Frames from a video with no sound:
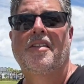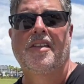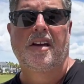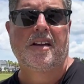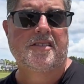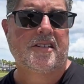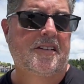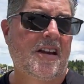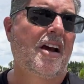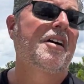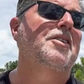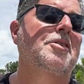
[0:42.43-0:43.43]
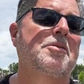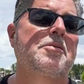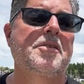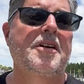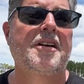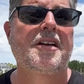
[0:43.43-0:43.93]
that is a townhome
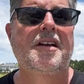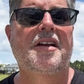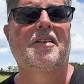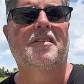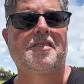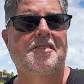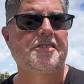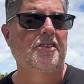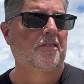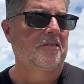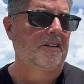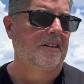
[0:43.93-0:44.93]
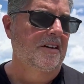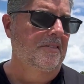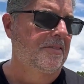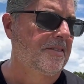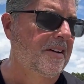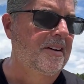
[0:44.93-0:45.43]
community here in Silverleaf,
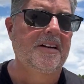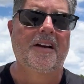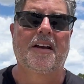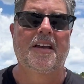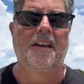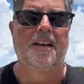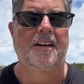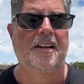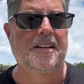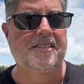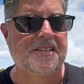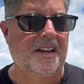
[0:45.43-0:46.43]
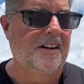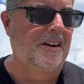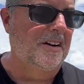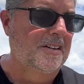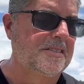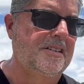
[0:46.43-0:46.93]
again in St.
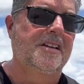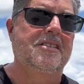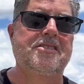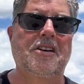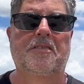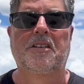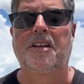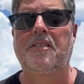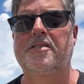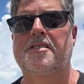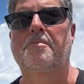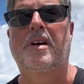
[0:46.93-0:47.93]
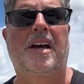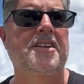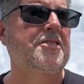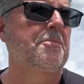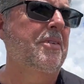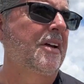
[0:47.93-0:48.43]
Augustine. Silverleaf is a
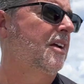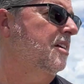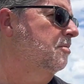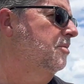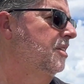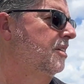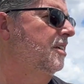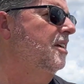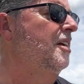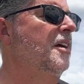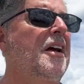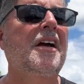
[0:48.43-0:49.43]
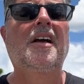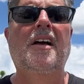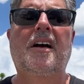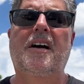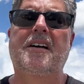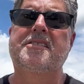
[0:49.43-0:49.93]
master plan community.
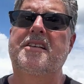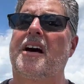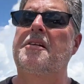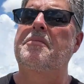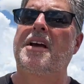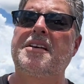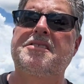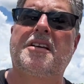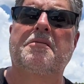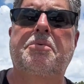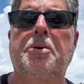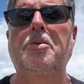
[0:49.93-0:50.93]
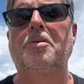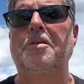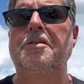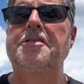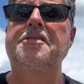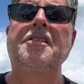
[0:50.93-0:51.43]
It's got amazing
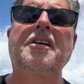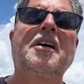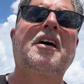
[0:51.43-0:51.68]
pools,